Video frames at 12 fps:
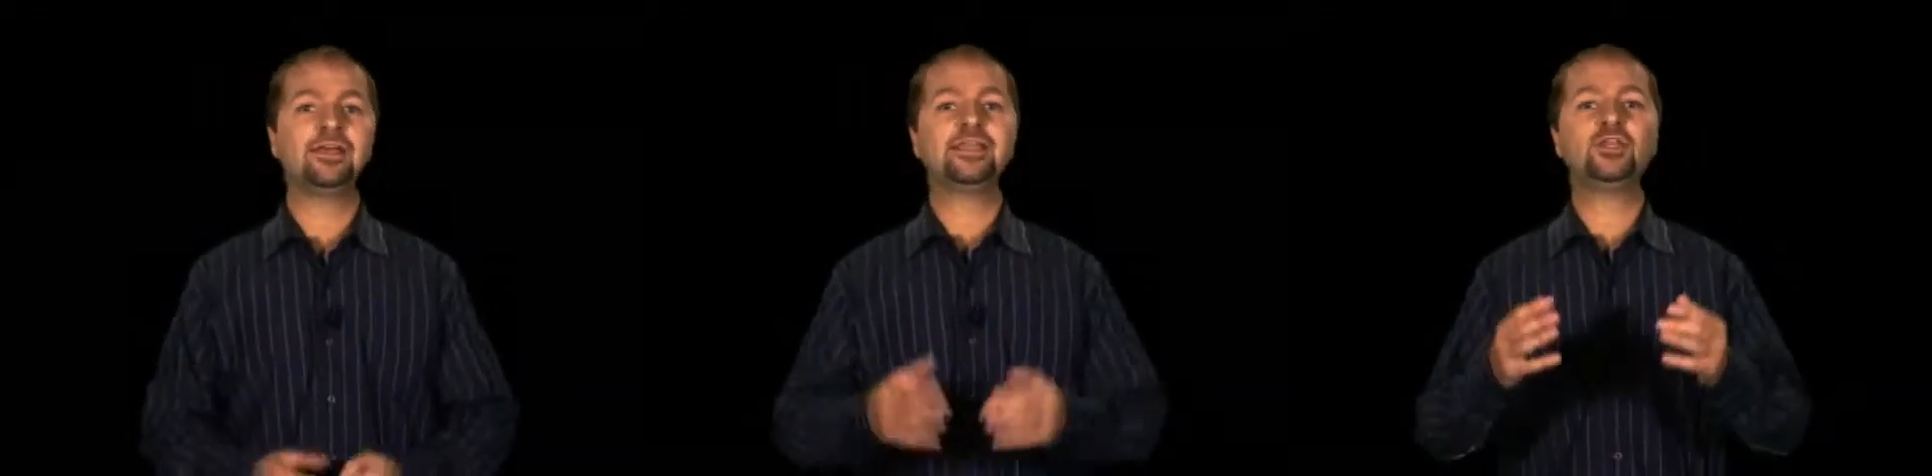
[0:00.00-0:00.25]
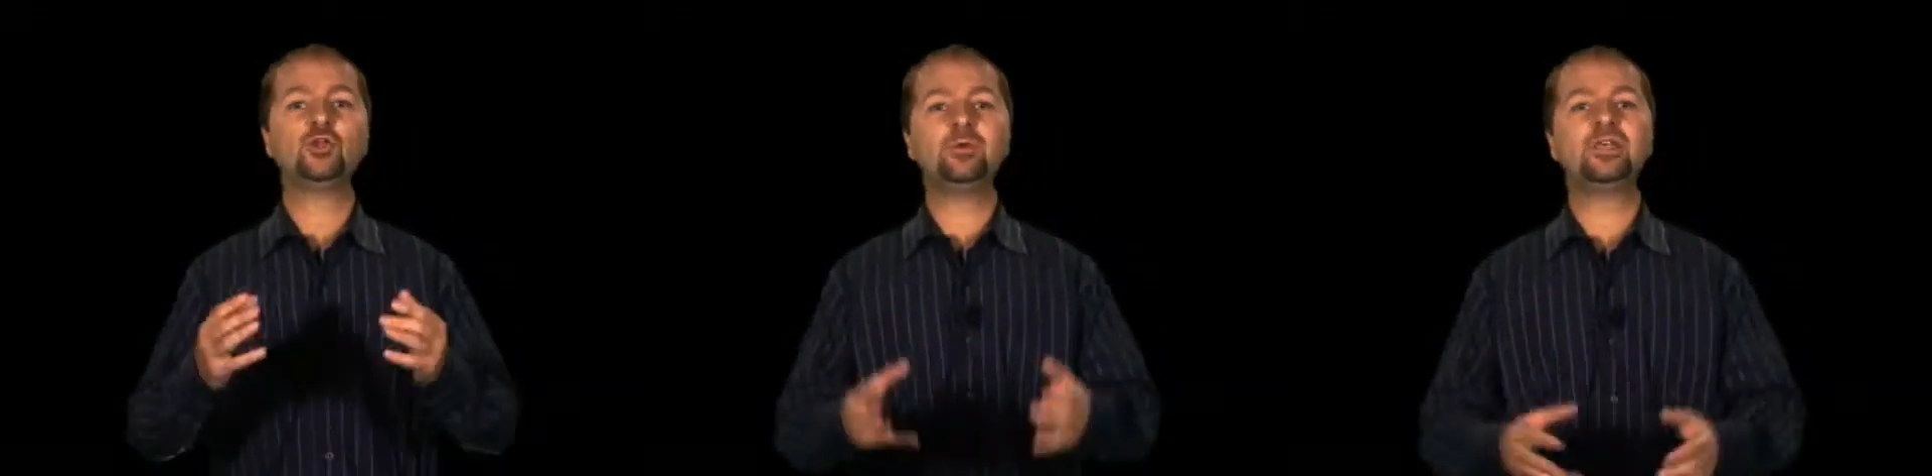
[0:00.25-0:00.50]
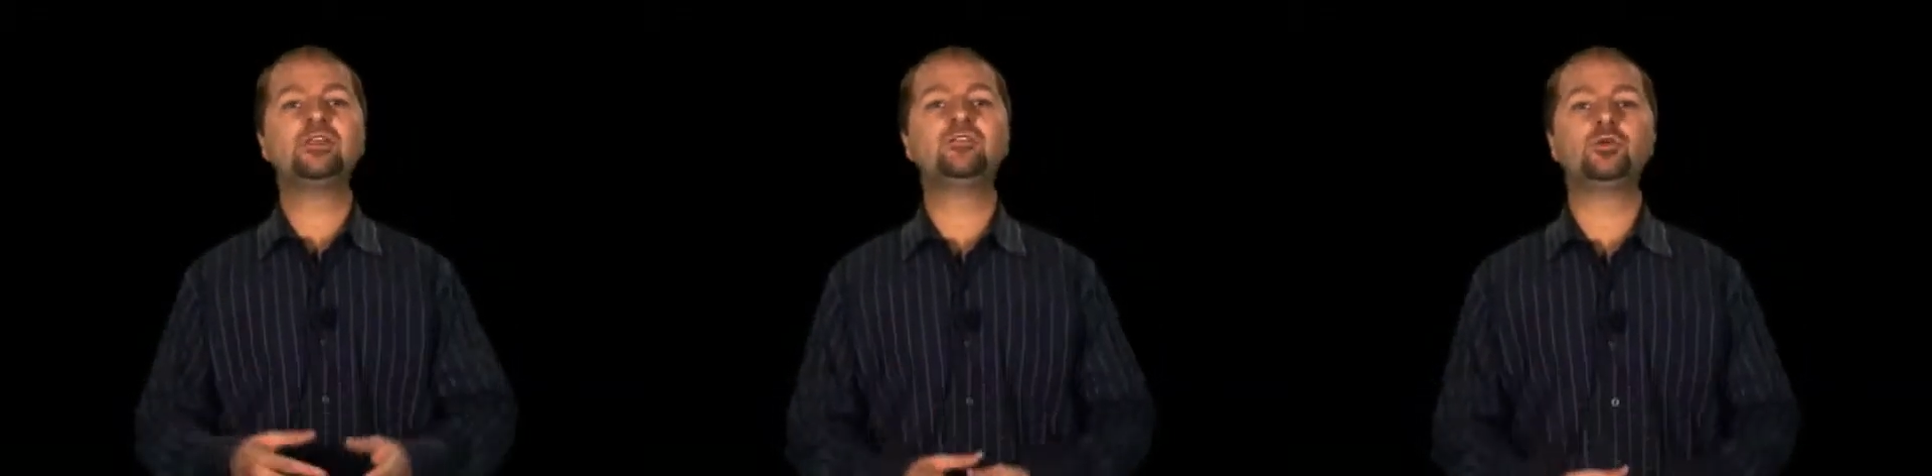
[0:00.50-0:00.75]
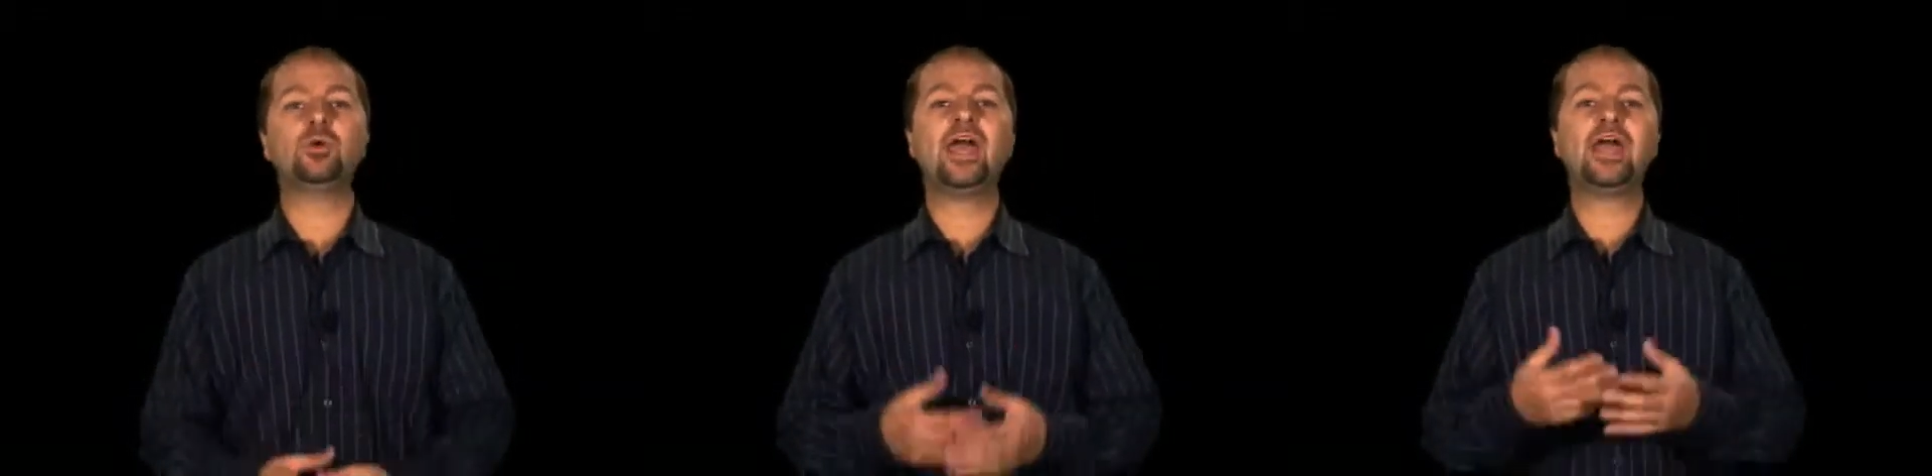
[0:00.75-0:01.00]
he'll be giving
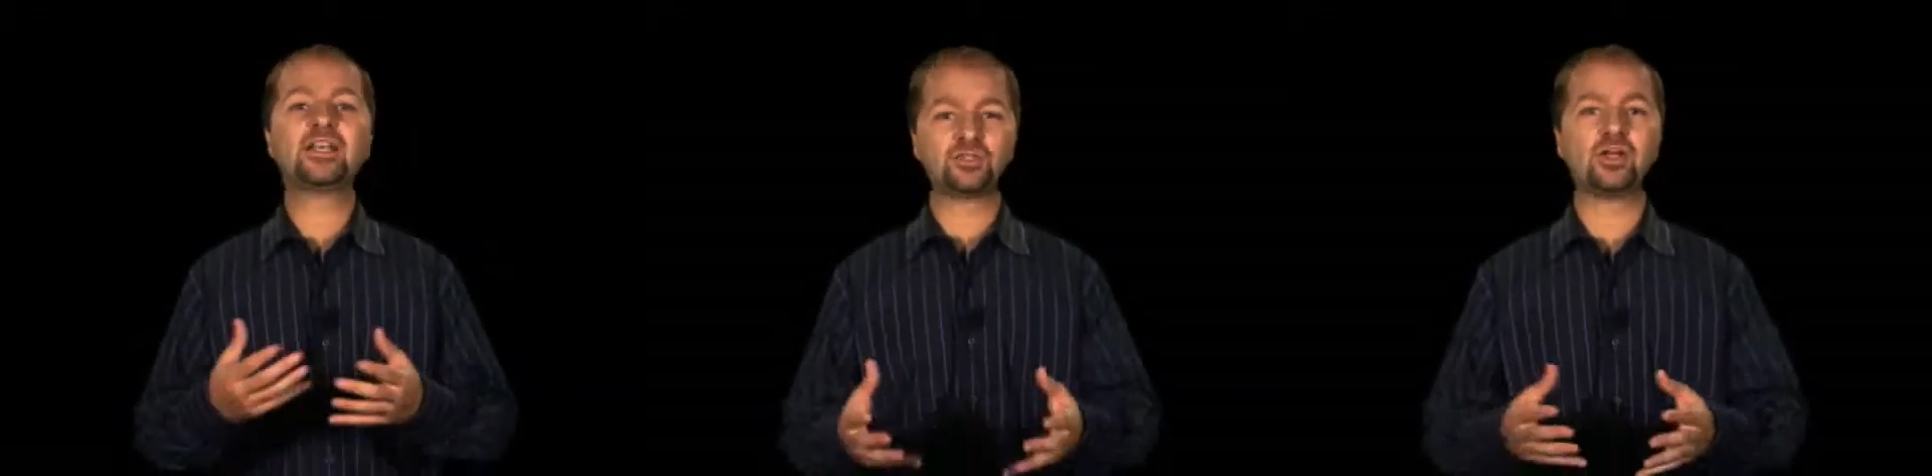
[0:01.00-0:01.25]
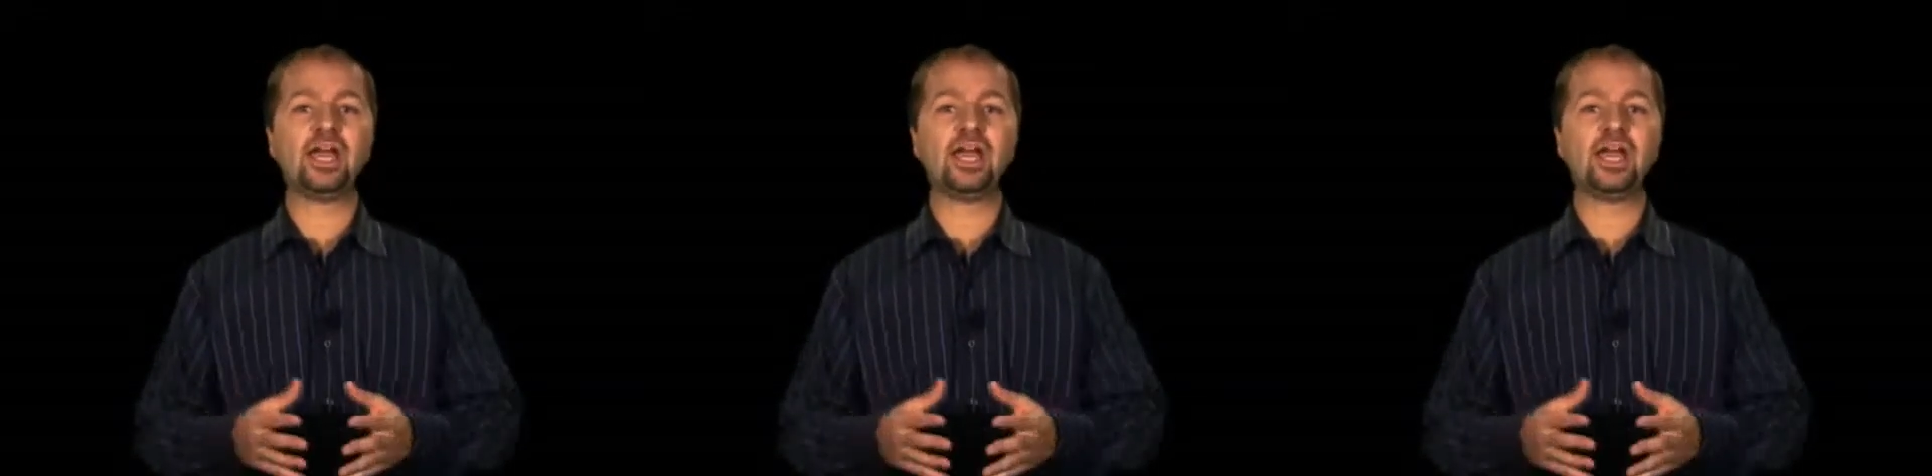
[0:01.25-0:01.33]
you extra